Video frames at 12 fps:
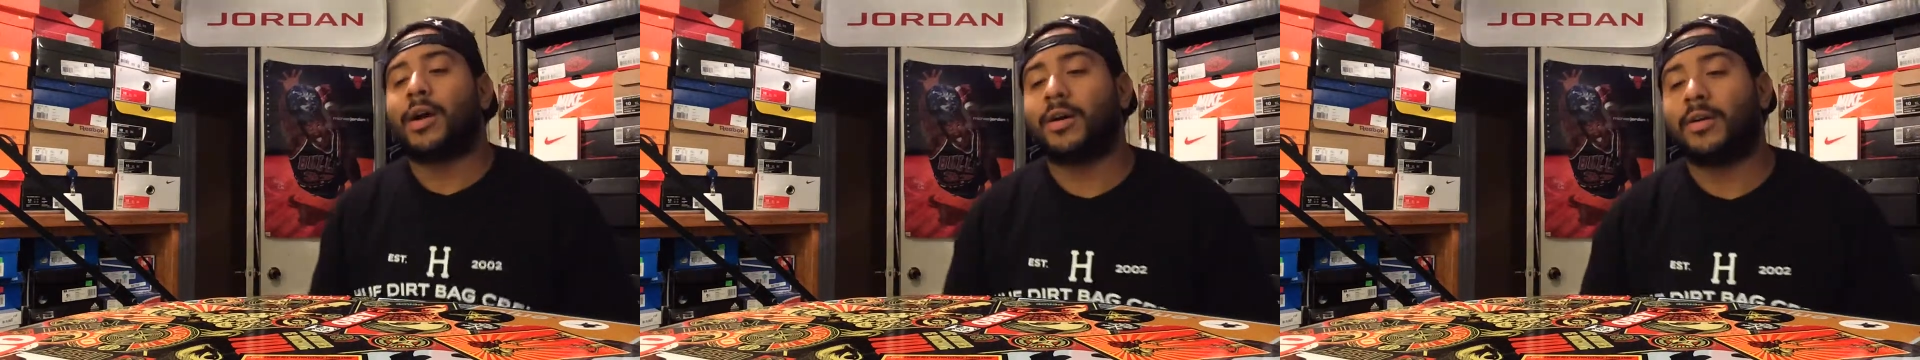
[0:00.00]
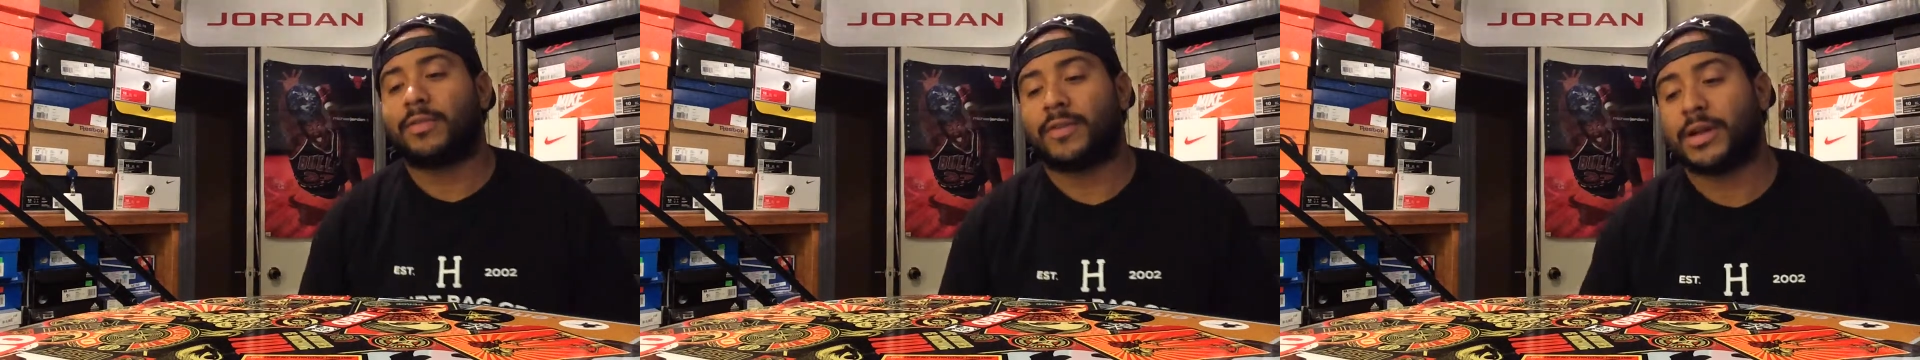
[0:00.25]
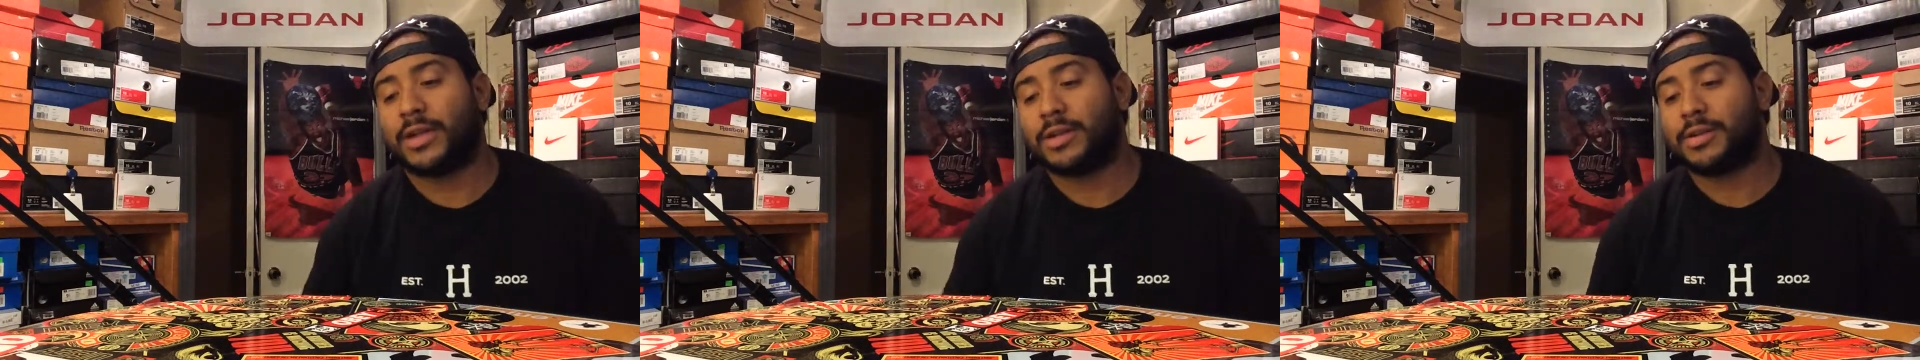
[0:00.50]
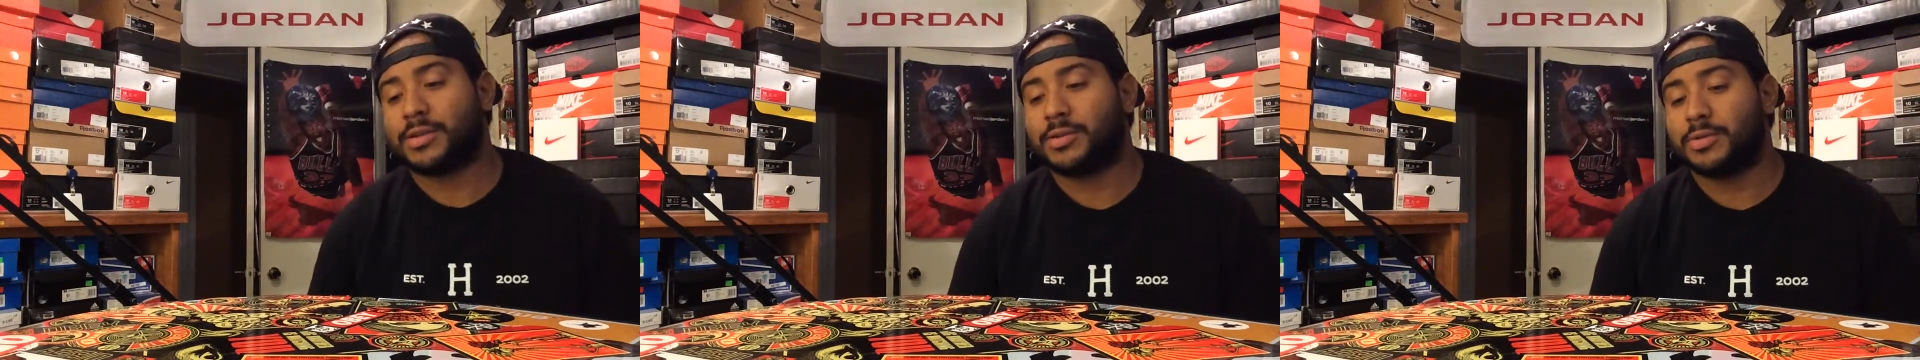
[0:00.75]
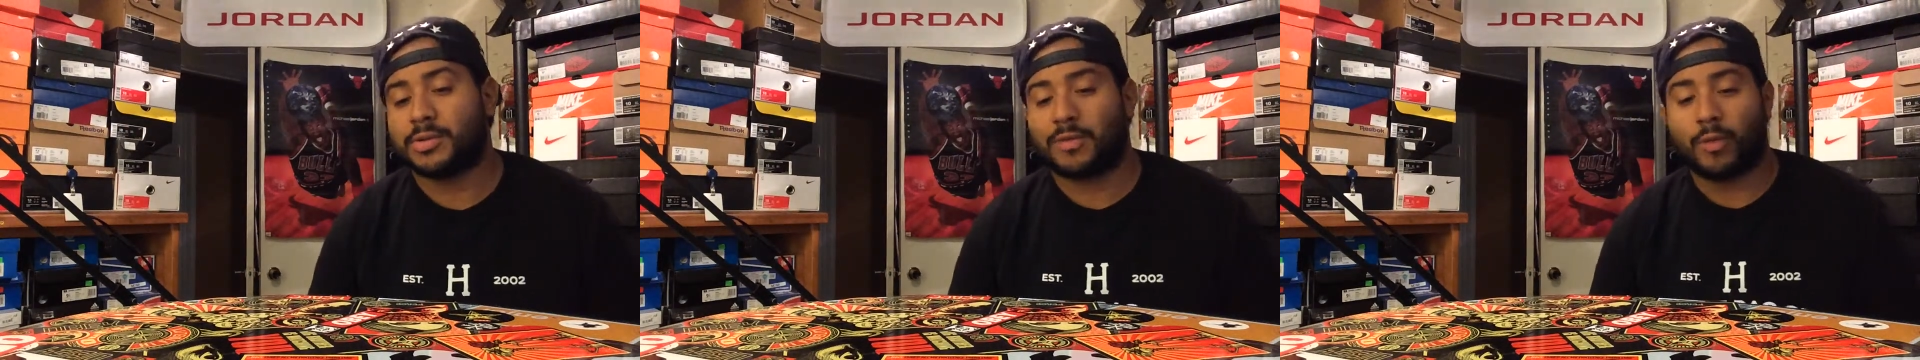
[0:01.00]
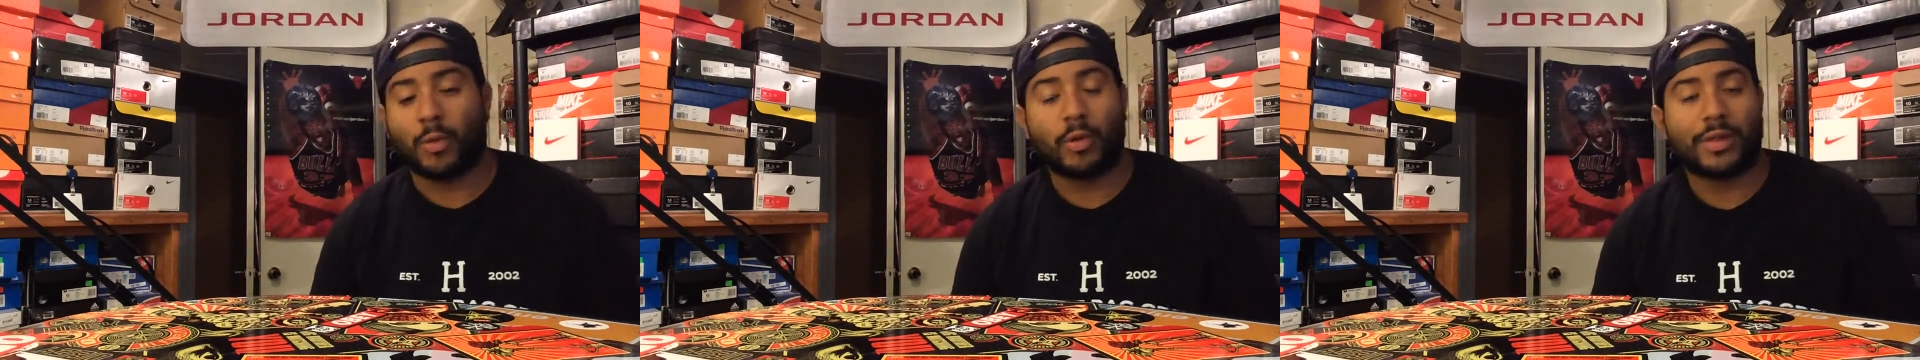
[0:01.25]
of finding shoes
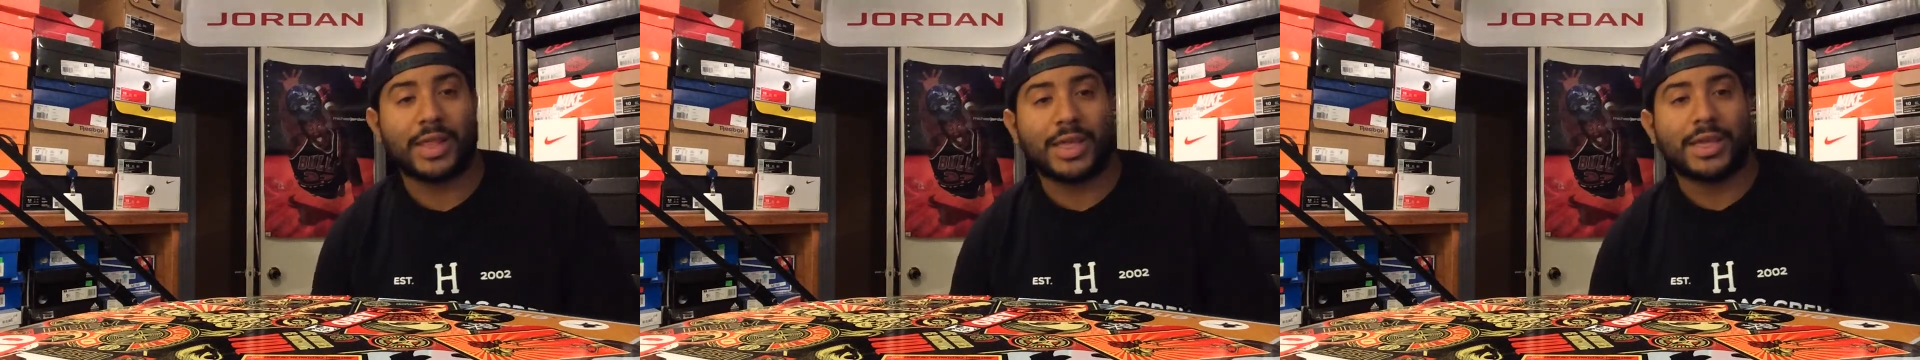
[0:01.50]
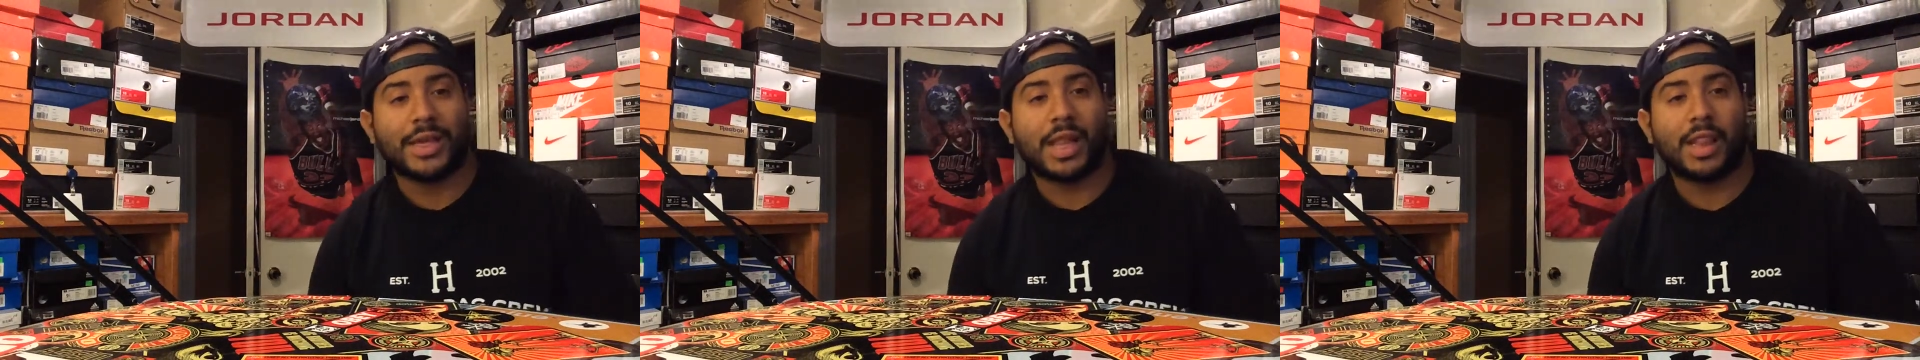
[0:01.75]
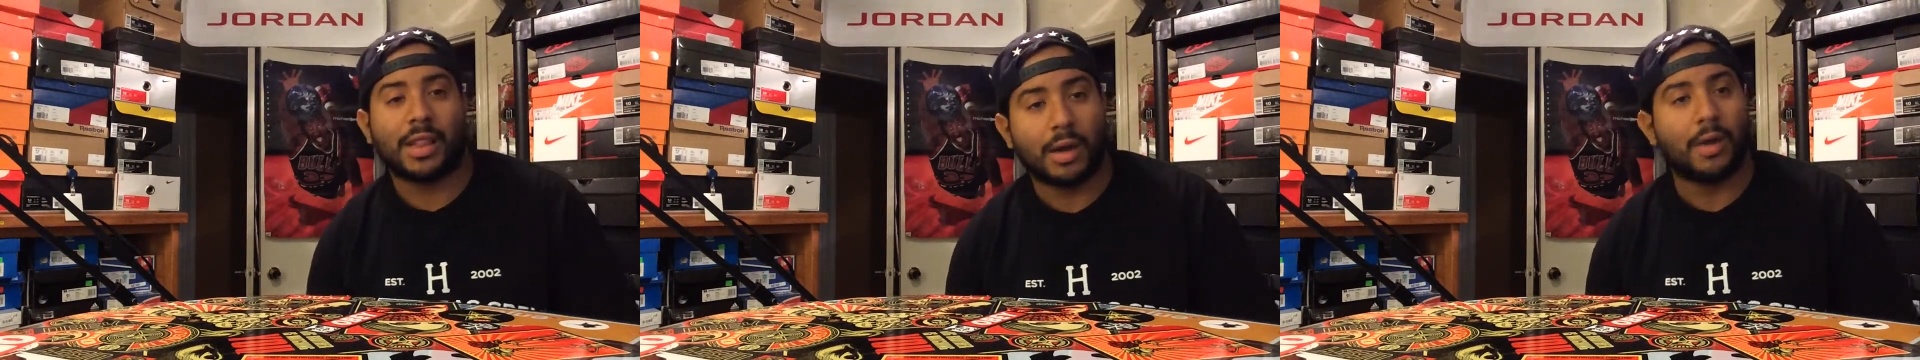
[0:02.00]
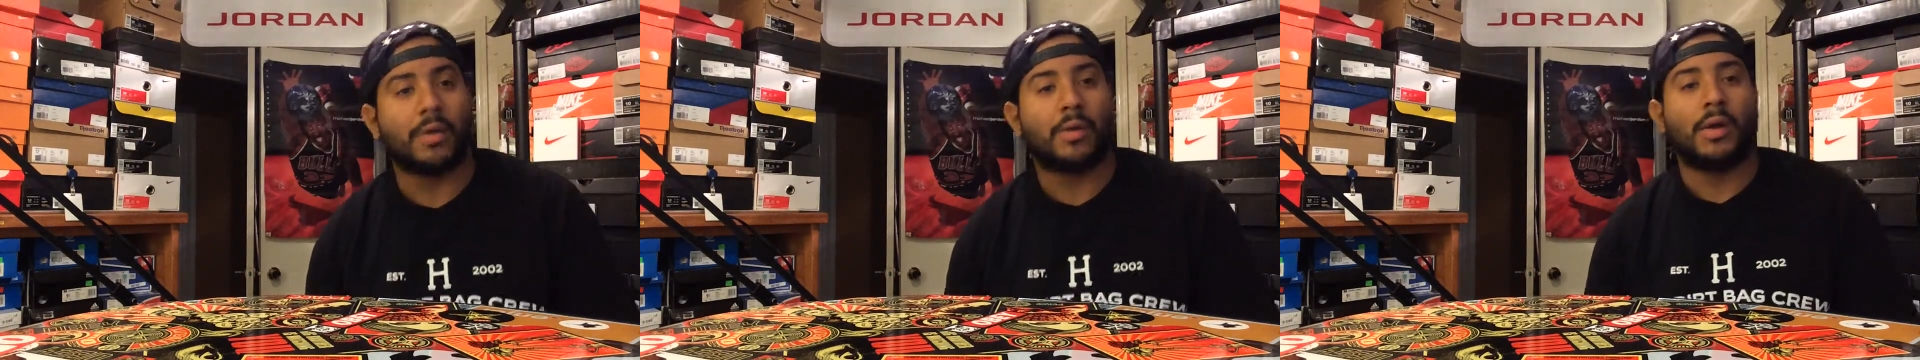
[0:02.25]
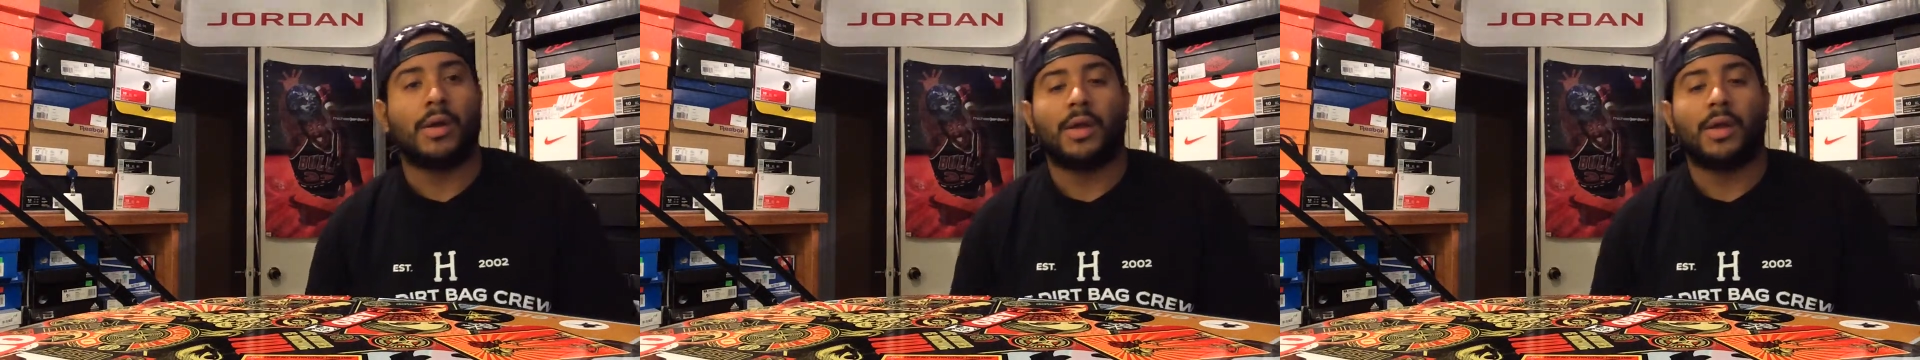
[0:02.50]
for the low.